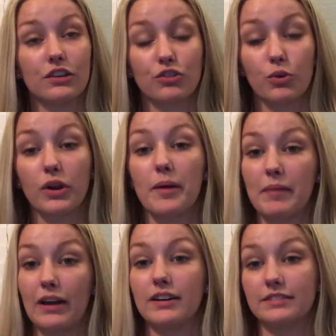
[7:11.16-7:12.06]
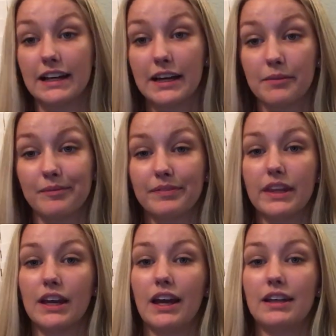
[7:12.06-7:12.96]
short amount of time.
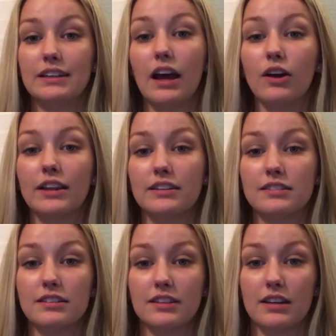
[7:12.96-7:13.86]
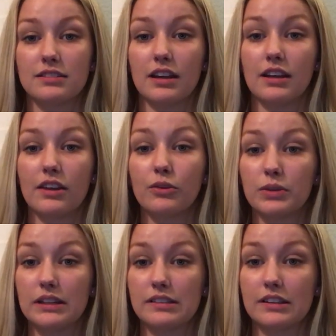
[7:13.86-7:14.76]
Now let's discuss another
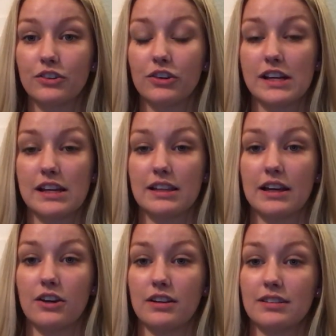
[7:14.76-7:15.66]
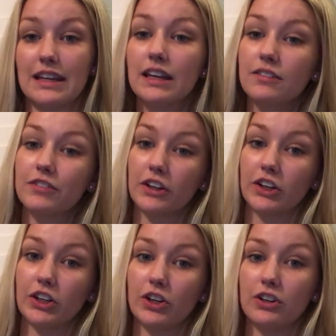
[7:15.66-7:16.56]
reason your antlion is
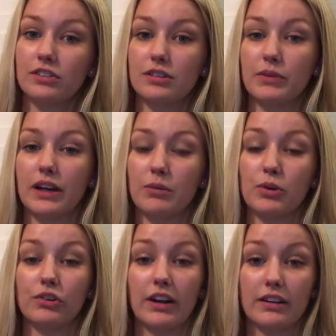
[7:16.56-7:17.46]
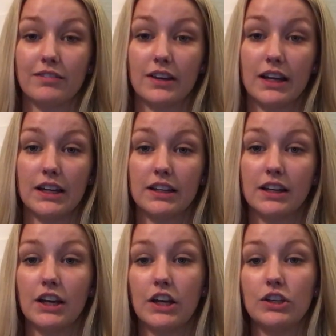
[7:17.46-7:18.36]
inferior to my emperor dragonfly.
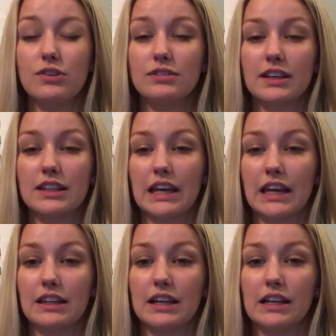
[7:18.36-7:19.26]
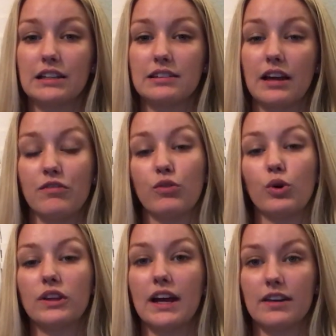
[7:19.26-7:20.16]
You said that antlions have
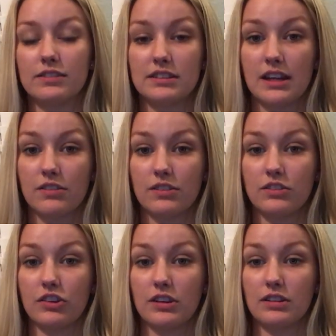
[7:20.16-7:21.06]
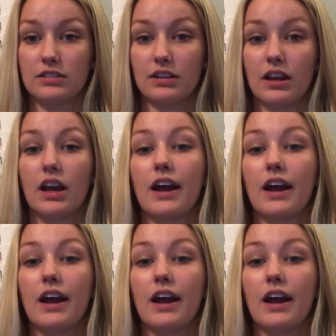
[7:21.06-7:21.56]
4 life stages: